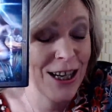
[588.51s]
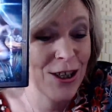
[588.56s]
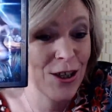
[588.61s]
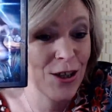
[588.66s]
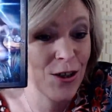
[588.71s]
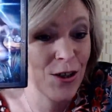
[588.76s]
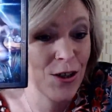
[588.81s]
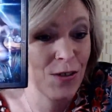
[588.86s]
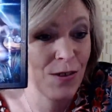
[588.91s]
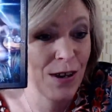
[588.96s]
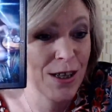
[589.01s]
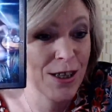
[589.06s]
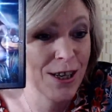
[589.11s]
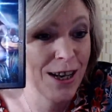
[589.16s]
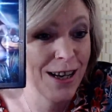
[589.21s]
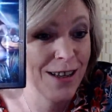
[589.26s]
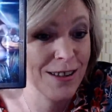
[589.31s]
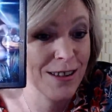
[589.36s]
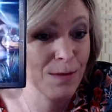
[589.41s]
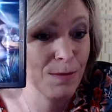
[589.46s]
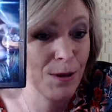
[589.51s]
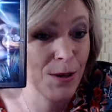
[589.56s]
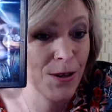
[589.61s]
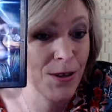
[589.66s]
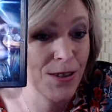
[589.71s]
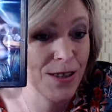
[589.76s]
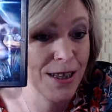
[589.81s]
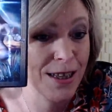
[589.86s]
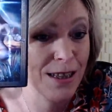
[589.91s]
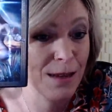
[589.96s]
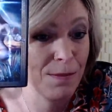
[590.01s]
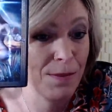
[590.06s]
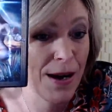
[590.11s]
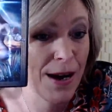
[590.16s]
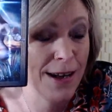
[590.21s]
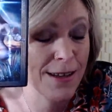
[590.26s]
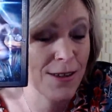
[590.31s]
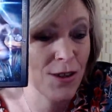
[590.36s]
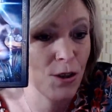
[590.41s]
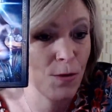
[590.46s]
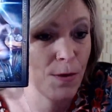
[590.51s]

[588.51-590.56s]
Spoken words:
you know, you've had your hands burnt in the past,